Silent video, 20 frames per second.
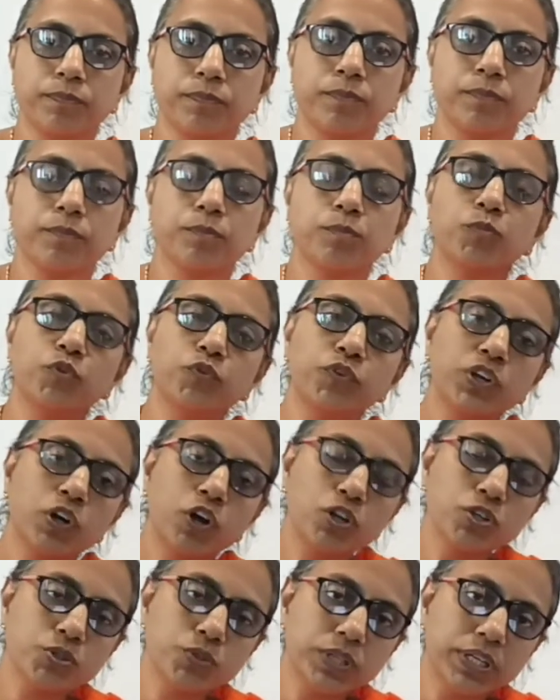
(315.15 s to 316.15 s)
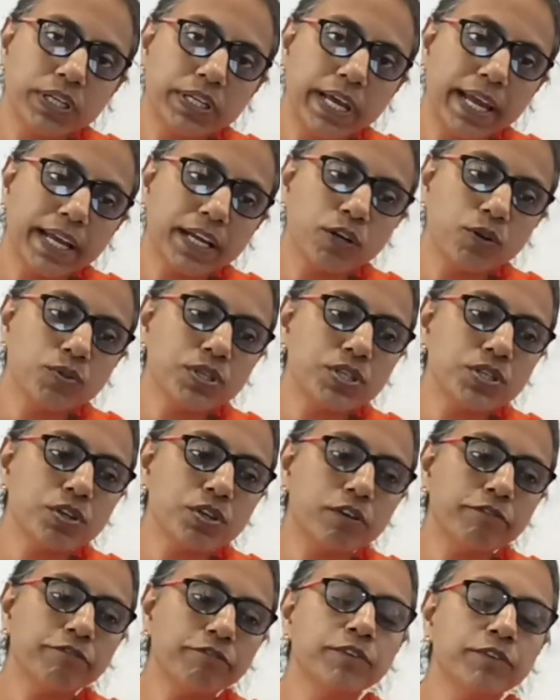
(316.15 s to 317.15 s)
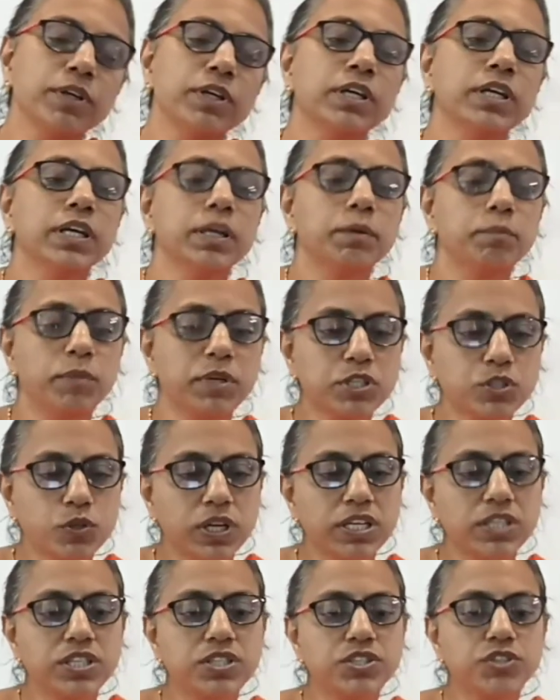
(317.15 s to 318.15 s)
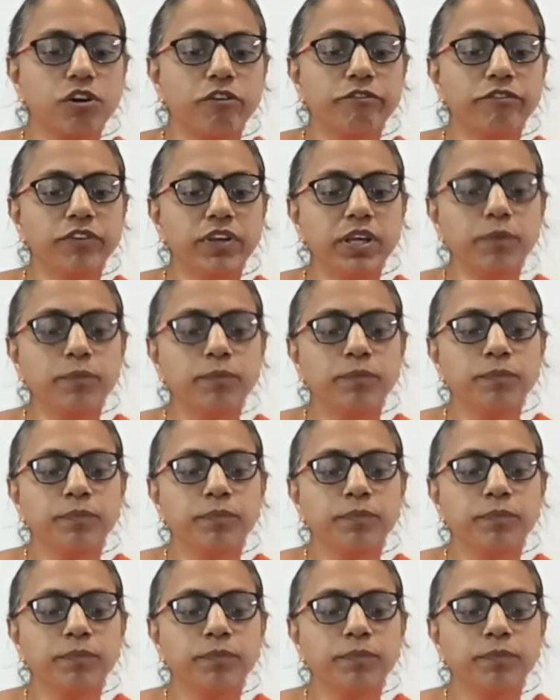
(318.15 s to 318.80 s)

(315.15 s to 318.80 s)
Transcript: Moving on to the diagnosis of muscular dystrophy.